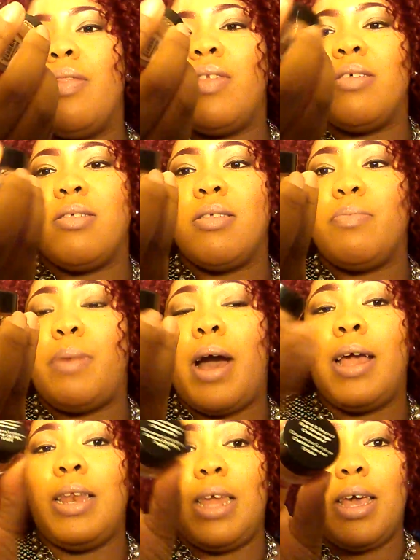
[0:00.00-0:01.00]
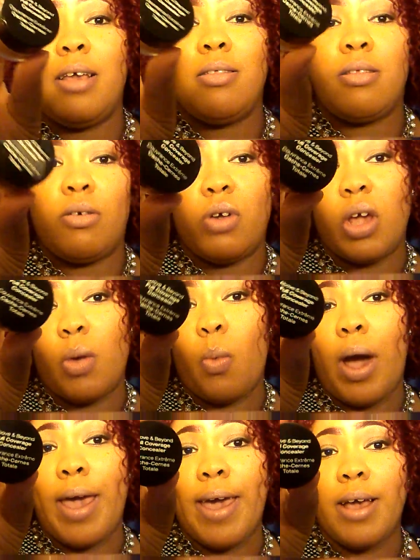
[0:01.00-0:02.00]
and this is by NYX or
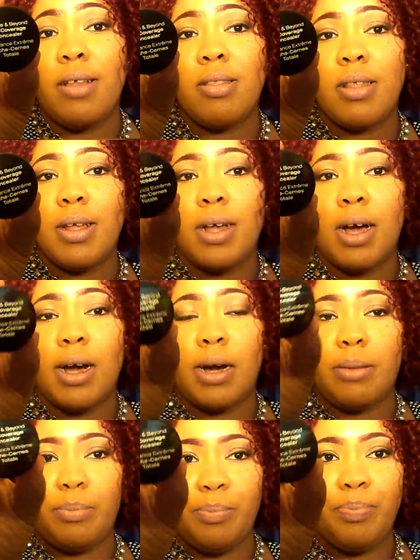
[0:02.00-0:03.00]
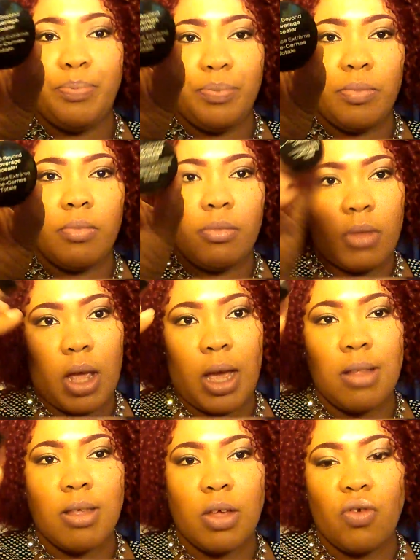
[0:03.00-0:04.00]
NYX.
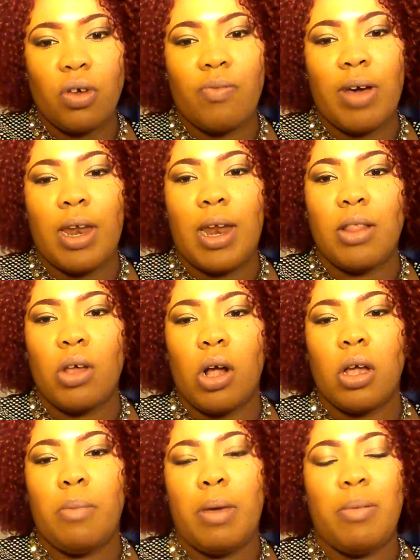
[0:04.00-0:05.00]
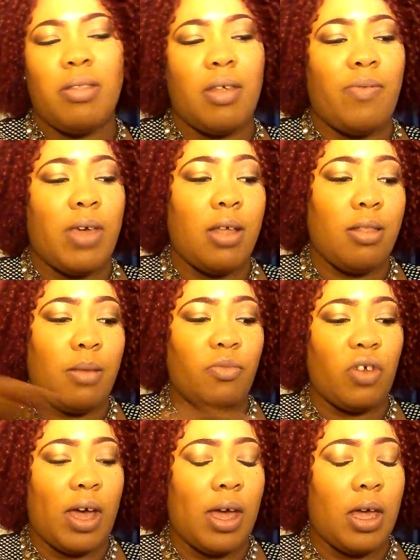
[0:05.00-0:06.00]
Like I said, you can find it at Target, maybe CVS,
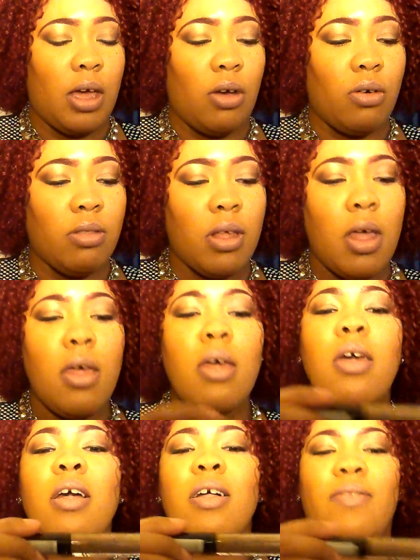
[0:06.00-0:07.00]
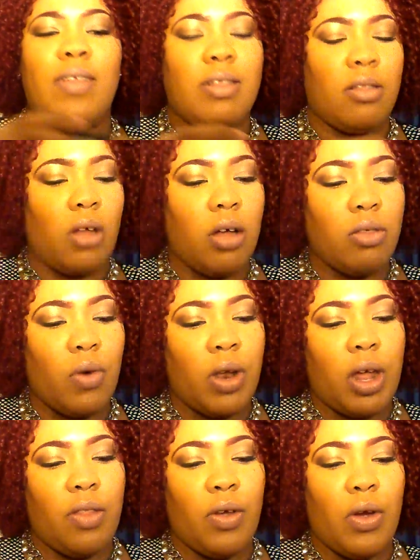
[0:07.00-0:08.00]
some Giant Eagles. This is also
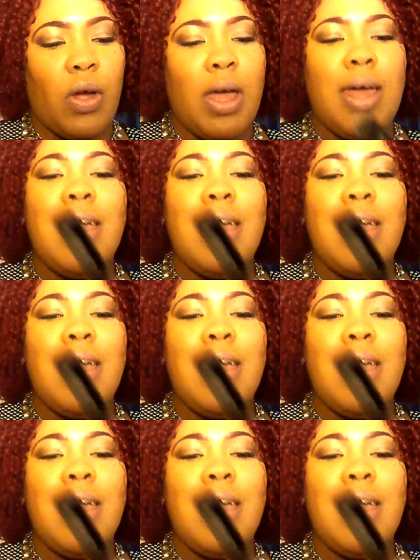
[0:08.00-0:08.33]
another